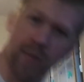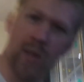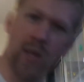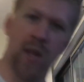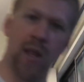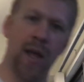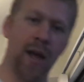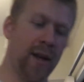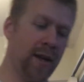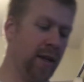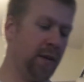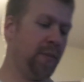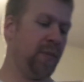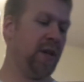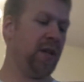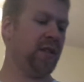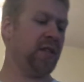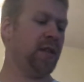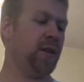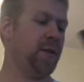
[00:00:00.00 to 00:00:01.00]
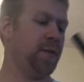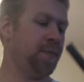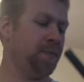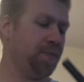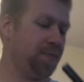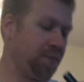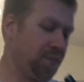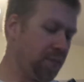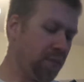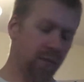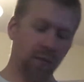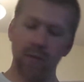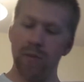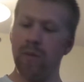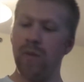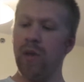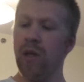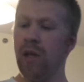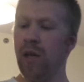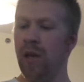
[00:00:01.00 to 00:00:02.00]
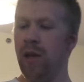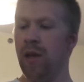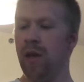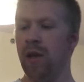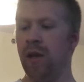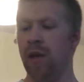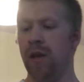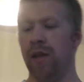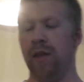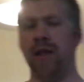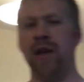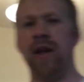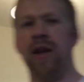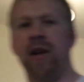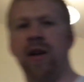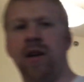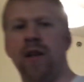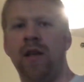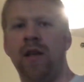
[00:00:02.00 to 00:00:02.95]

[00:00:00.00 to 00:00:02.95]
locking piece here. Then